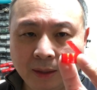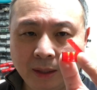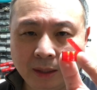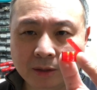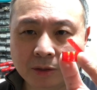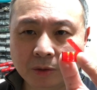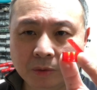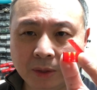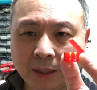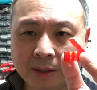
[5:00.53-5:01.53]
And so
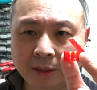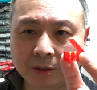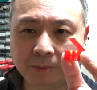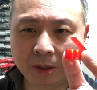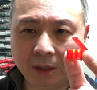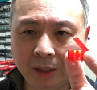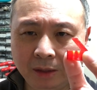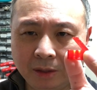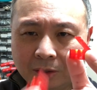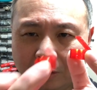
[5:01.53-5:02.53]
the STL has been
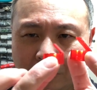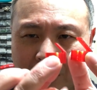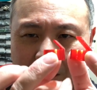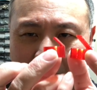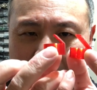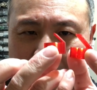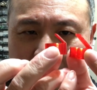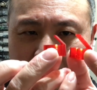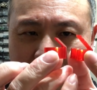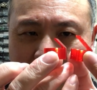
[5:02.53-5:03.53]
changed so that the angle is